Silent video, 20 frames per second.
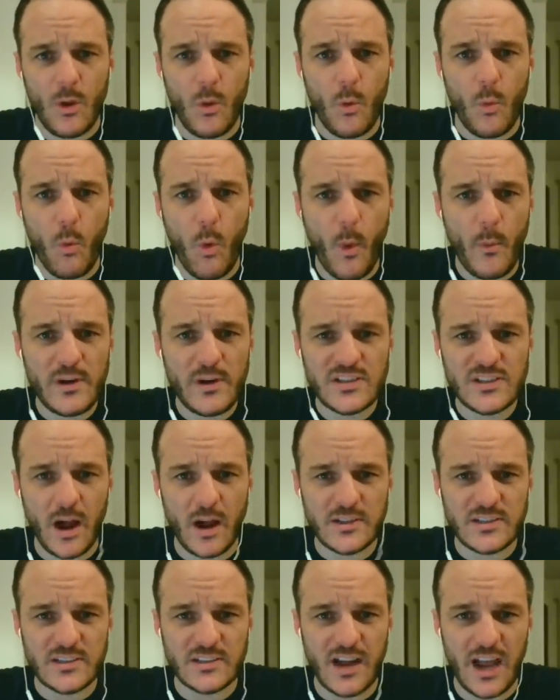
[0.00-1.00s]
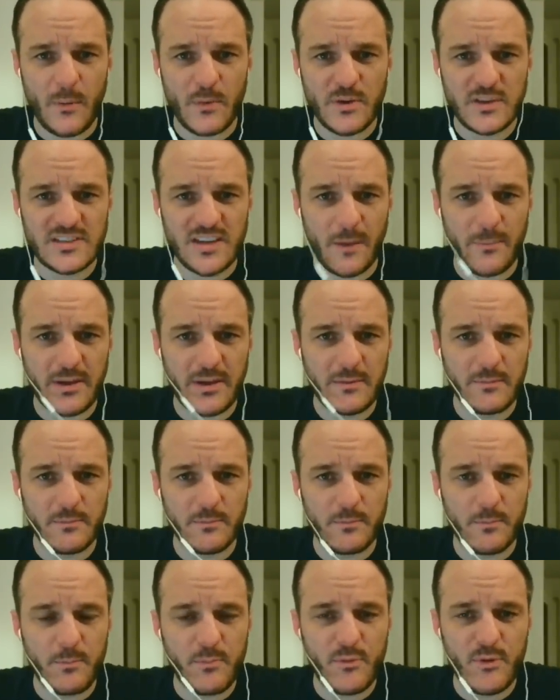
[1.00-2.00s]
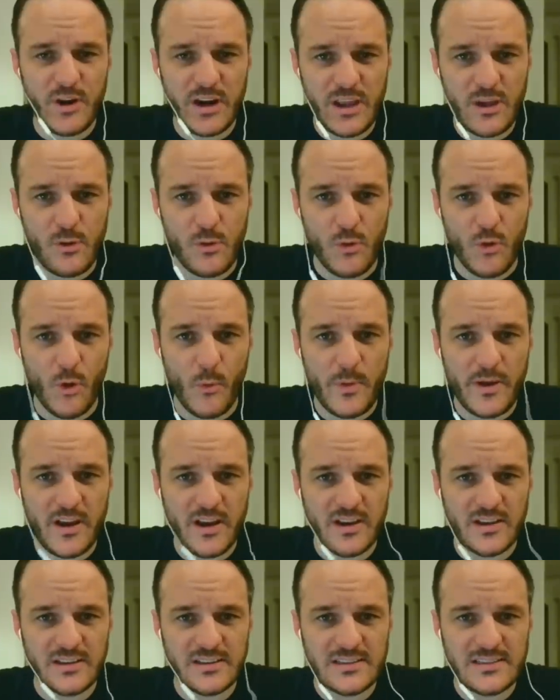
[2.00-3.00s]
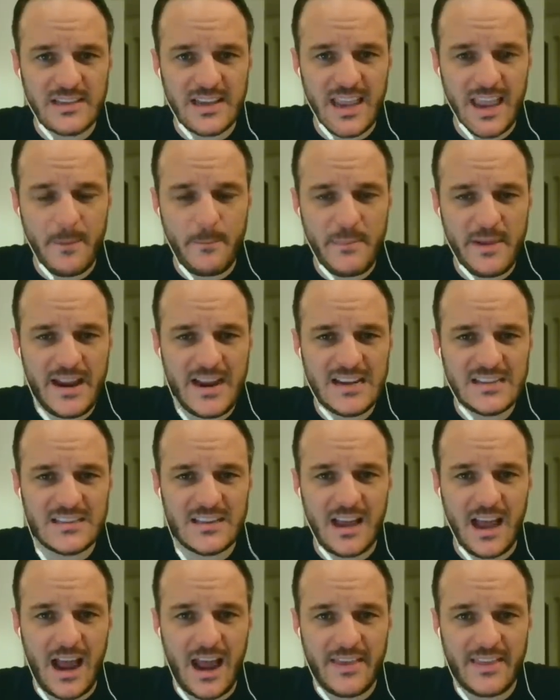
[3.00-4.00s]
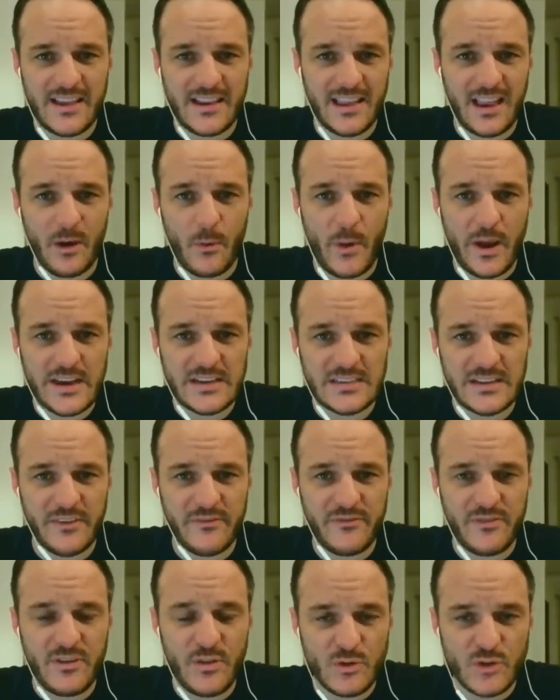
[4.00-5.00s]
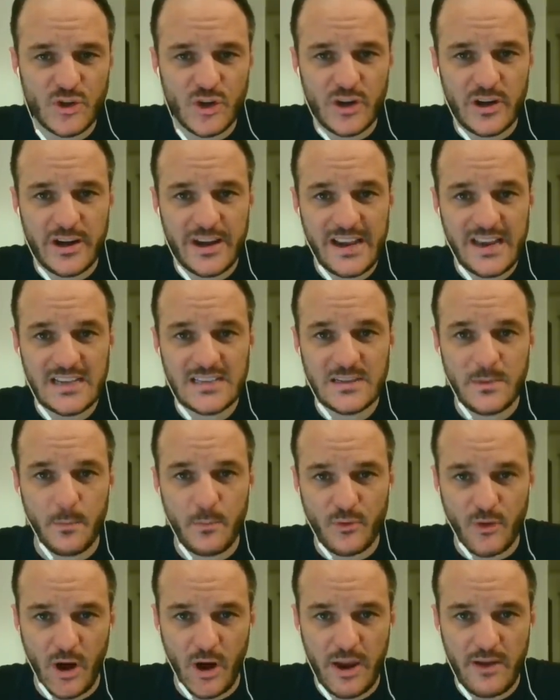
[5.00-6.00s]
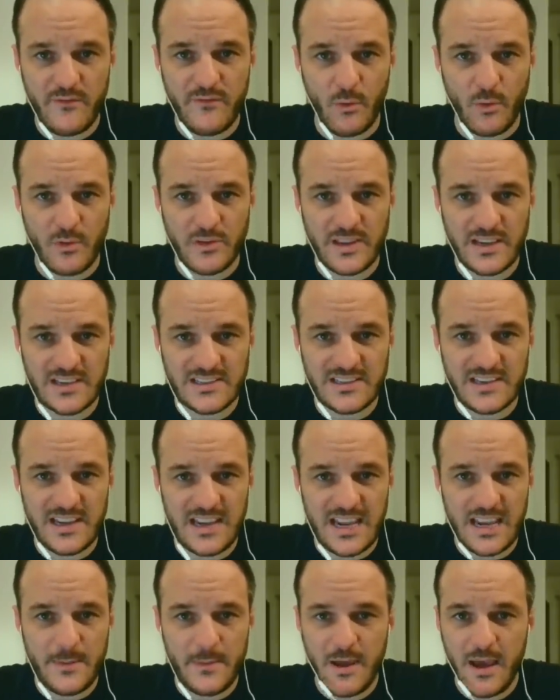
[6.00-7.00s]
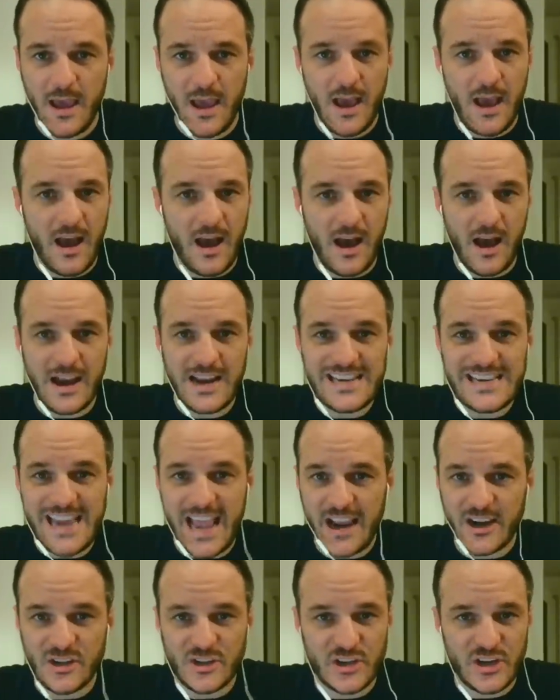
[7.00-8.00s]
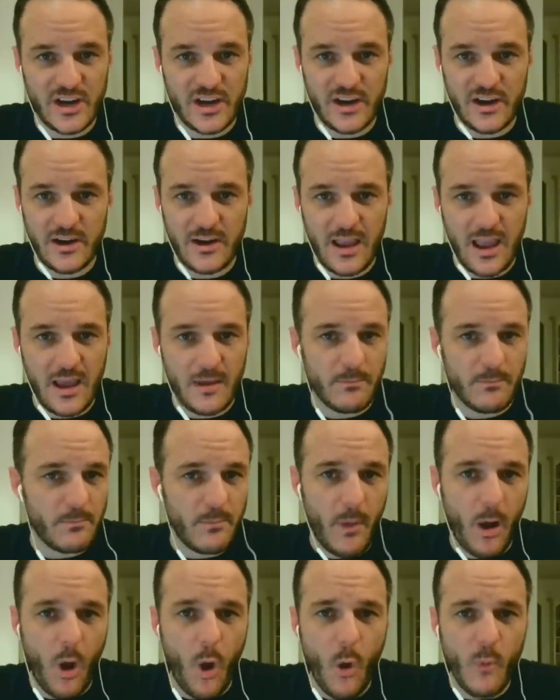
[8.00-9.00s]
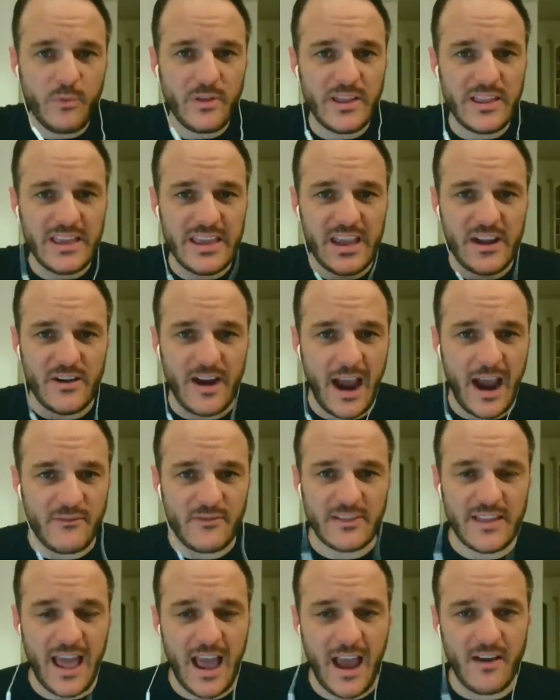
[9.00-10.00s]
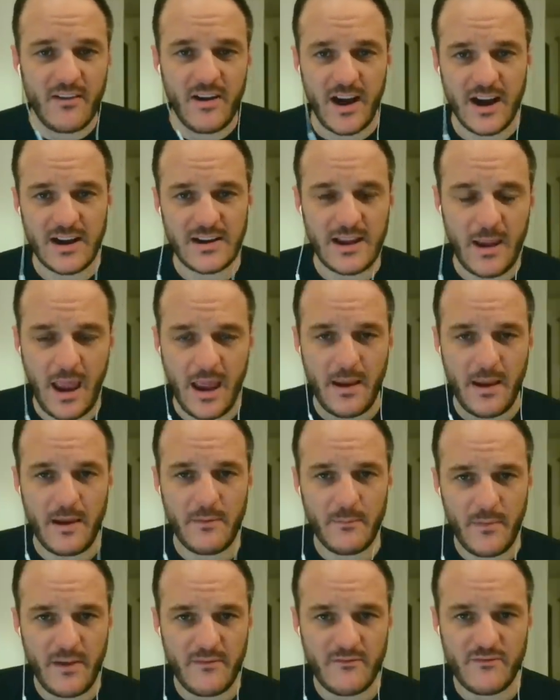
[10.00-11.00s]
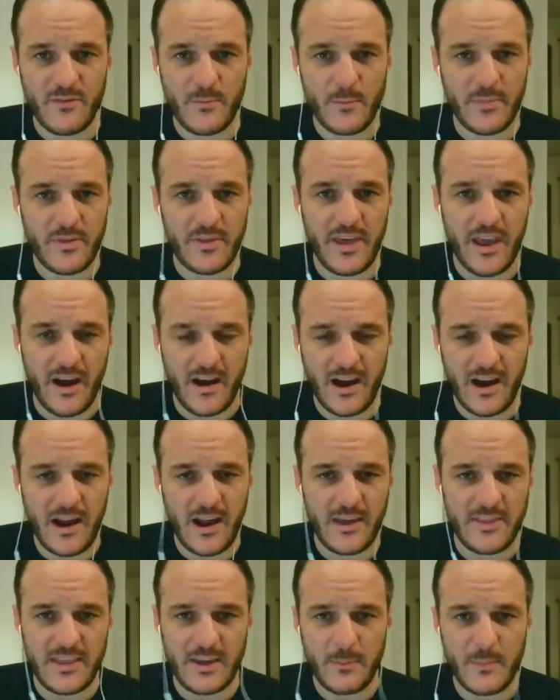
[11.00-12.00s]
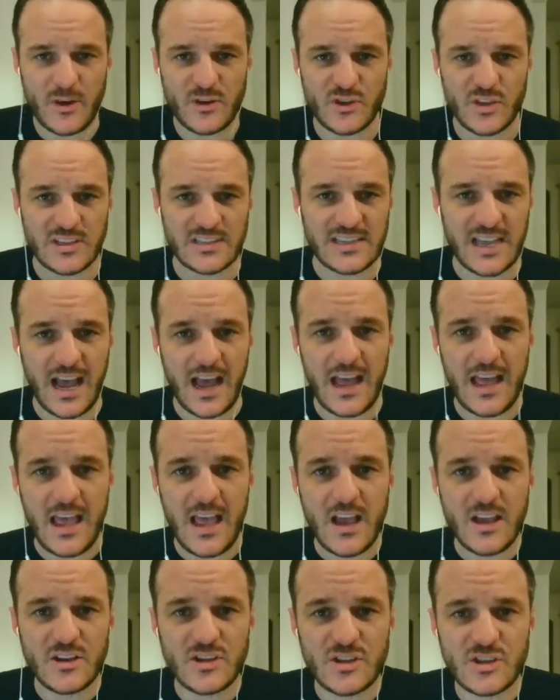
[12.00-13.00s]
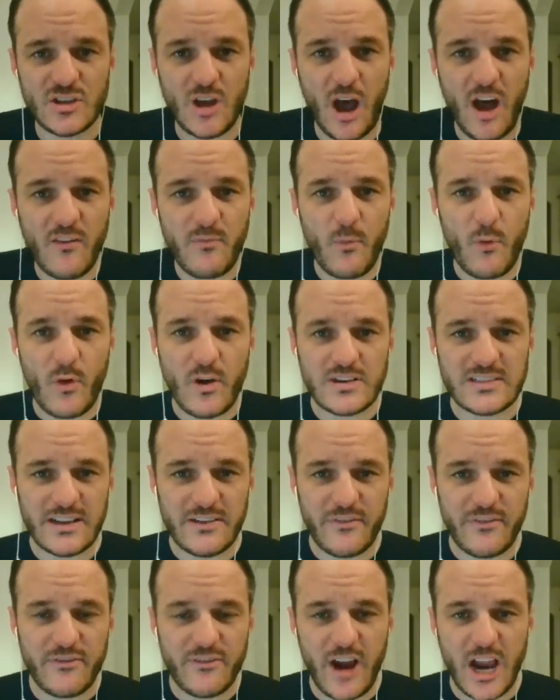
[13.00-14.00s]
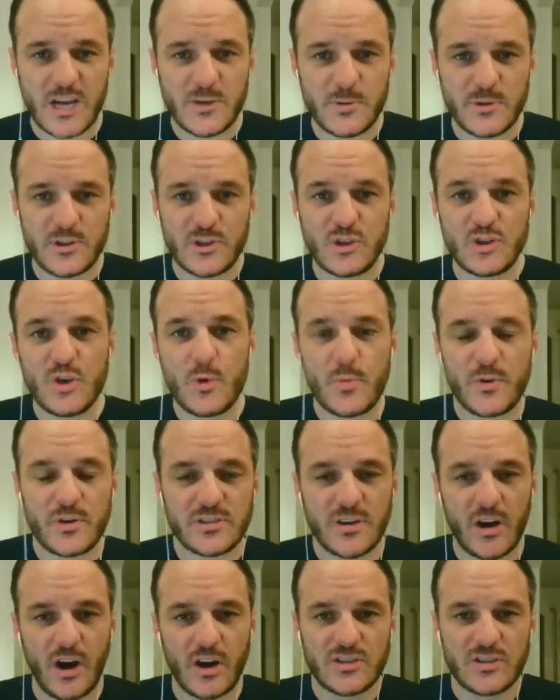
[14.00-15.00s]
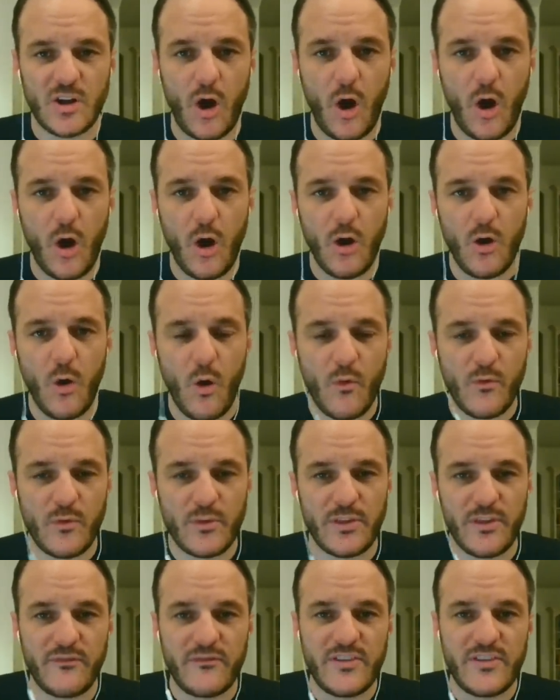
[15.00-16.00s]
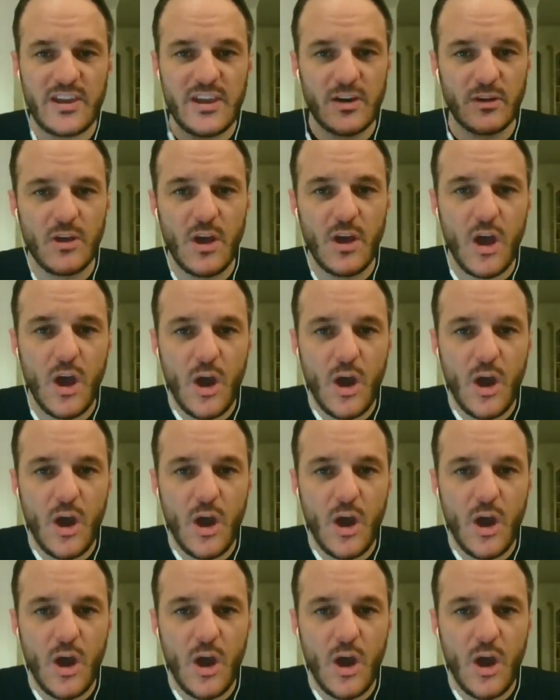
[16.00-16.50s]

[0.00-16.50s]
what we saw tonight was something pretty cool, because it means that I think in a lot of ways the future is bright for this team next year, hopefully the year after that, right? And from there, I think Michigan's got sophomores and freshmen superstars all over the field.